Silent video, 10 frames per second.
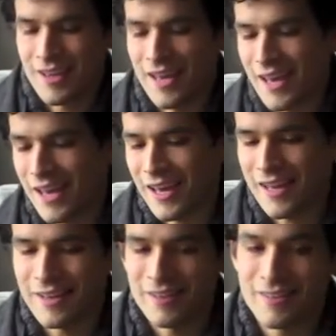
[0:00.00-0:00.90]

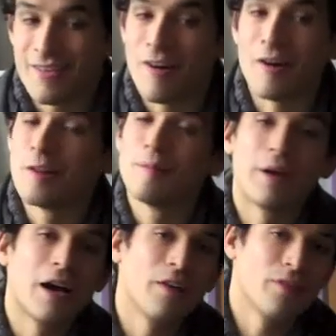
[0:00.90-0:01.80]
And it's all
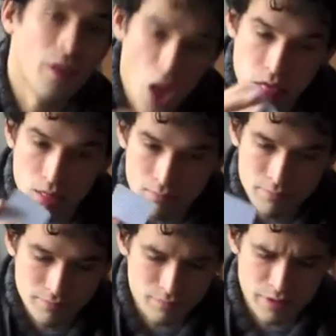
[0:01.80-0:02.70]
about the
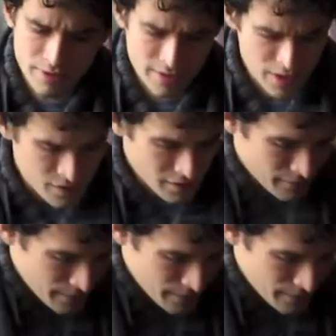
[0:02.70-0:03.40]
presentation of it.